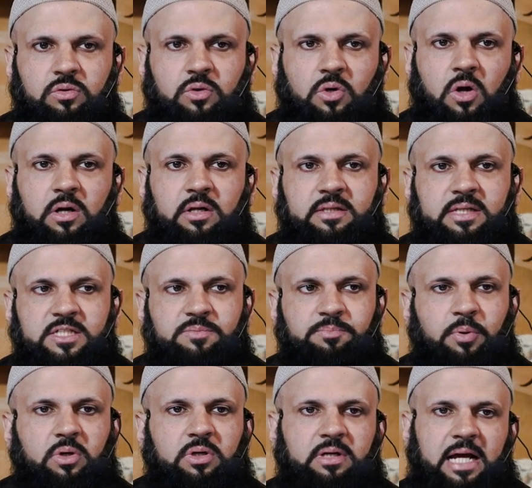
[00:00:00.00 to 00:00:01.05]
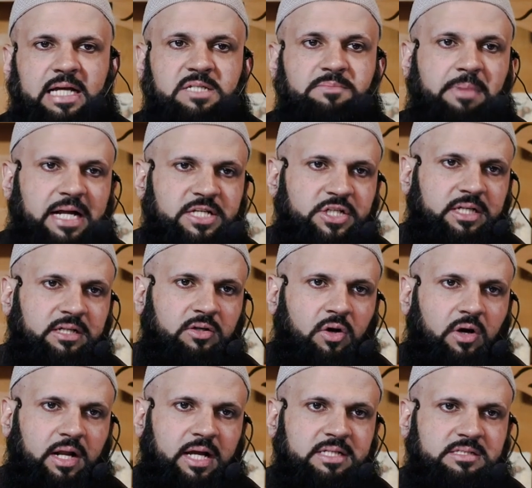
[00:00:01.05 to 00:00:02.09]
called this book as magic
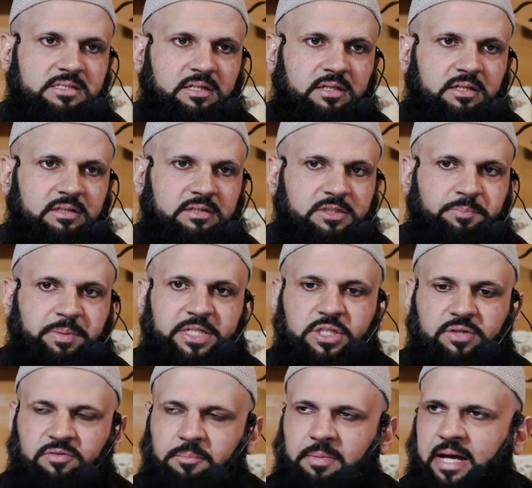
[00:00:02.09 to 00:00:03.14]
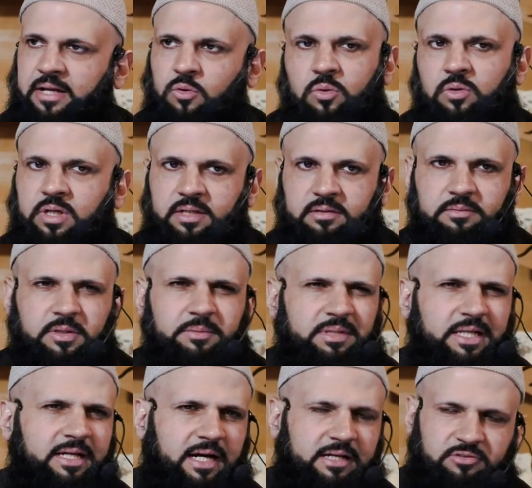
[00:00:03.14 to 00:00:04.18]
or as the speech of a man only.
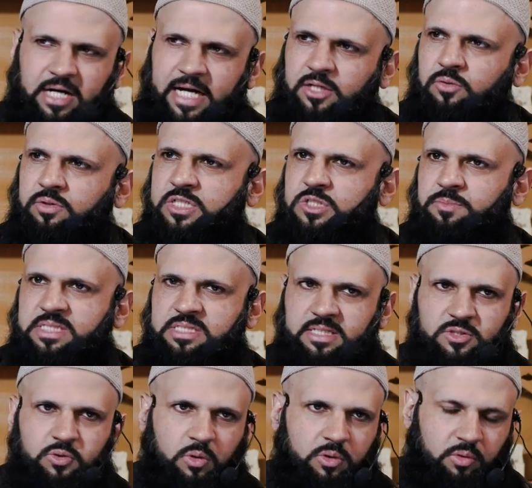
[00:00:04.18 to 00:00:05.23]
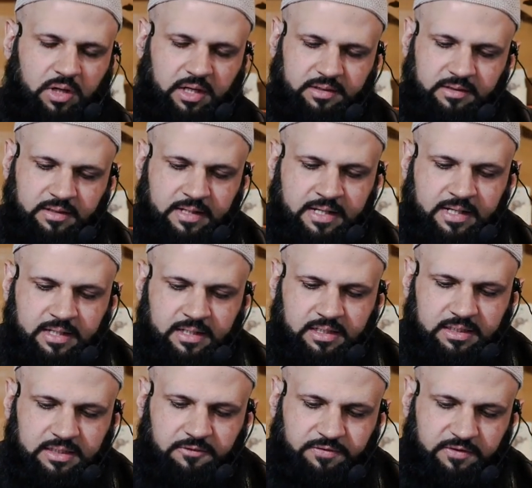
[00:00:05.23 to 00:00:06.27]
They are trying to dismiss this whole Quran.
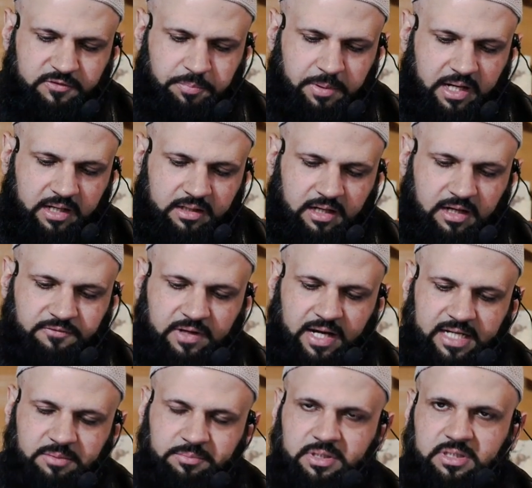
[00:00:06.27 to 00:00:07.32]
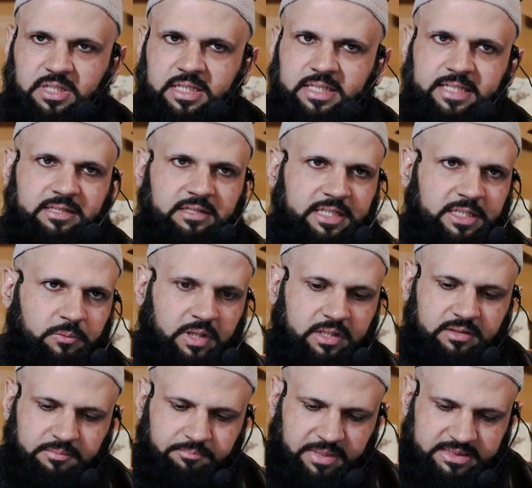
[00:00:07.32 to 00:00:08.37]
The fifth paragraph, ayah number 30 and
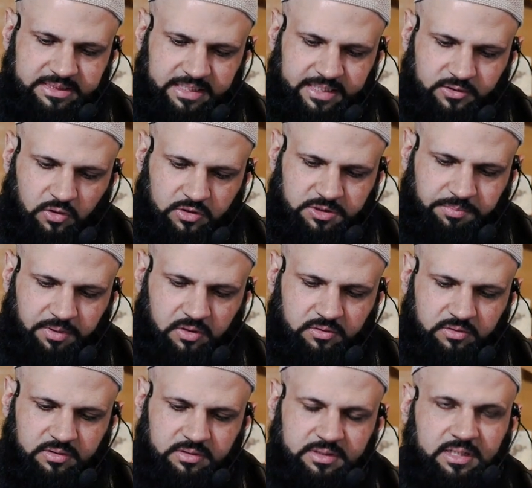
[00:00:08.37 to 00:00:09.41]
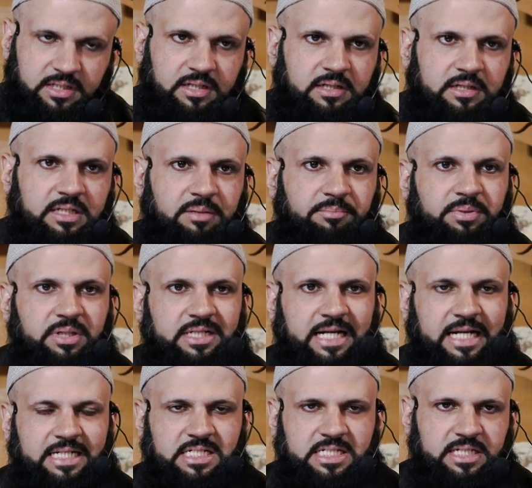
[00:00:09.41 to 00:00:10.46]
31, basically talks about the number
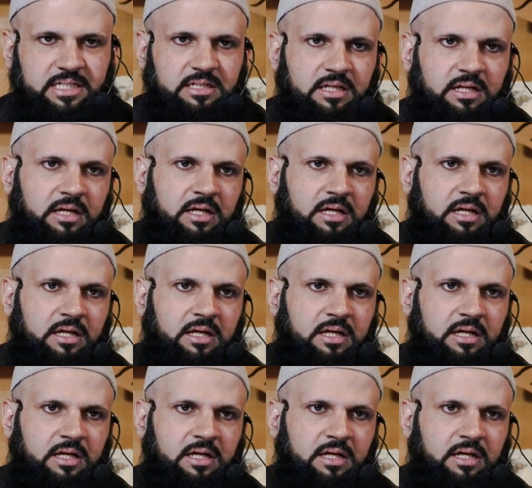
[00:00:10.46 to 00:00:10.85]
19